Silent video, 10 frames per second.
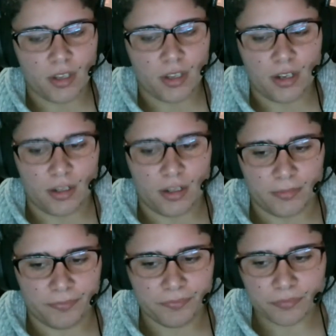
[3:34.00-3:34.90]
Um,
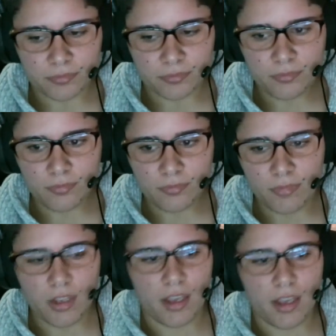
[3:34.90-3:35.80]

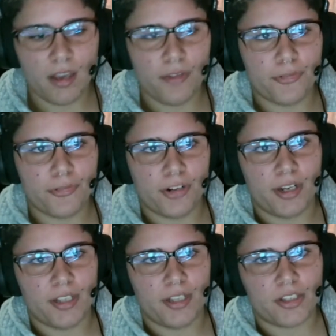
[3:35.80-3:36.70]
for
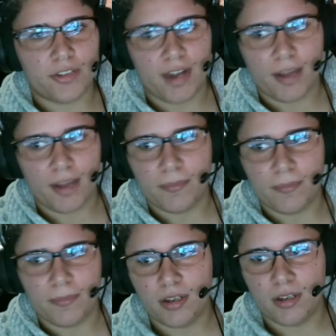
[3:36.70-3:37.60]
Instagram,
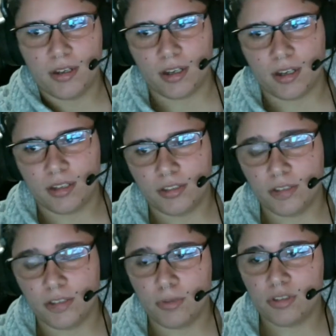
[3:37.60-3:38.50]
you
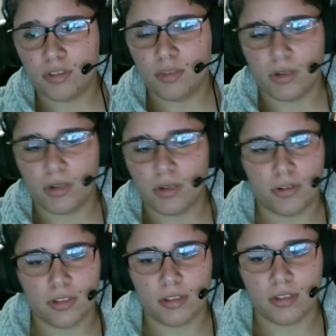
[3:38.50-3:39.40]
mostly want to
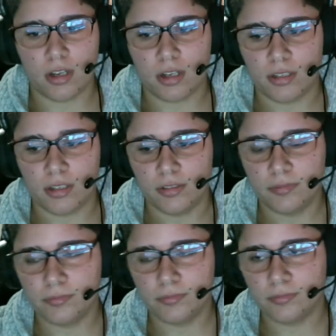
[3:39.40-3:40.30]
focus on
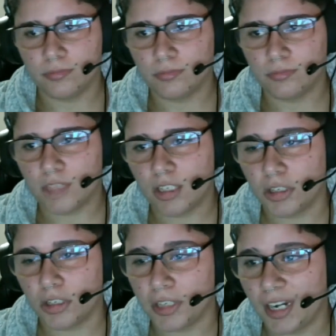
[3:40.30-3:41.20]

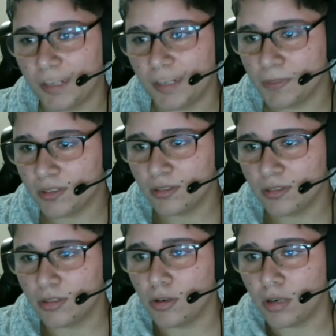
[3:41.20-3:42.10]
good clips
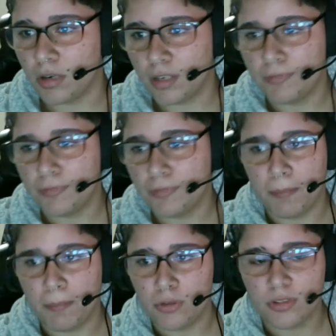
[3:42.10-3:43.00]
or funny
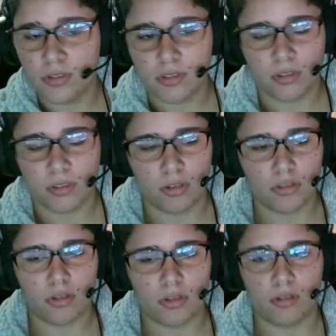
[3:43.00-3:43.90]
posts. You
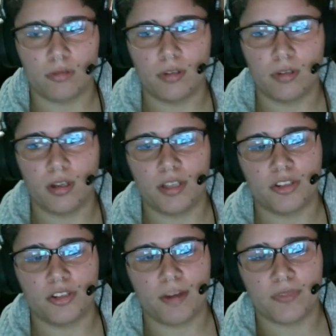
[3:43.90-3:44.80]
also
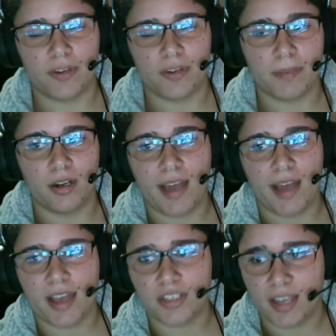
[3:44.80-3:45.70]
Instagram's very big on
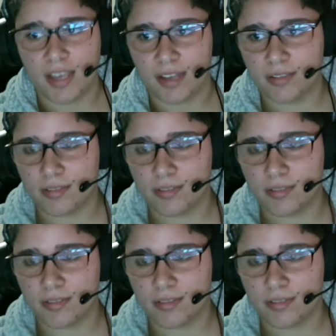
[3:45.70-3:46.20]
hashtags.